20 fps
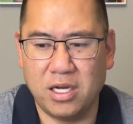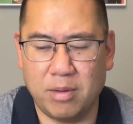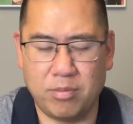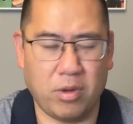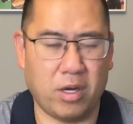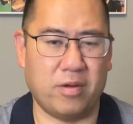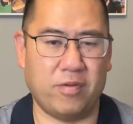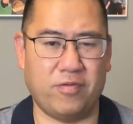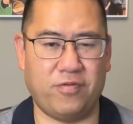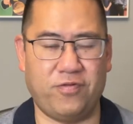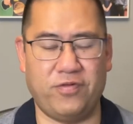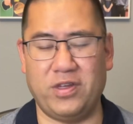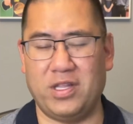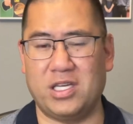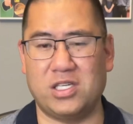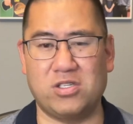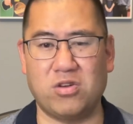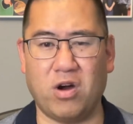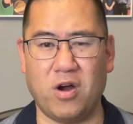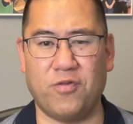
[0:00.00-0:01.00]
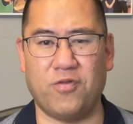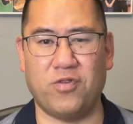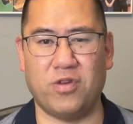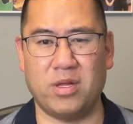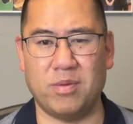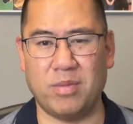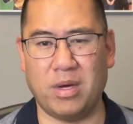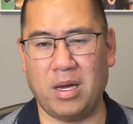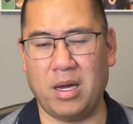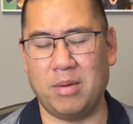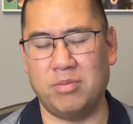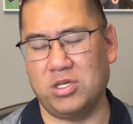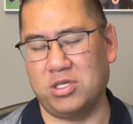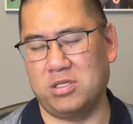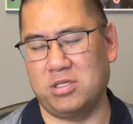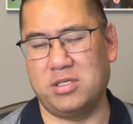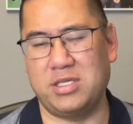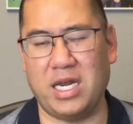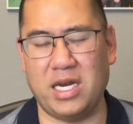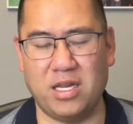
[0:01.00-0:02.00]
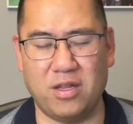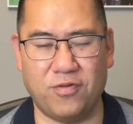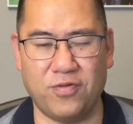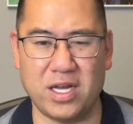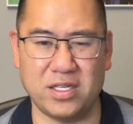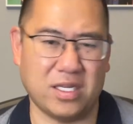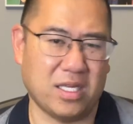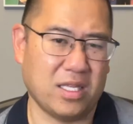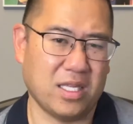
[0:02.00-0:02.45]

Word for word: I'm not feeling sorry for them. I'm just stating the facts.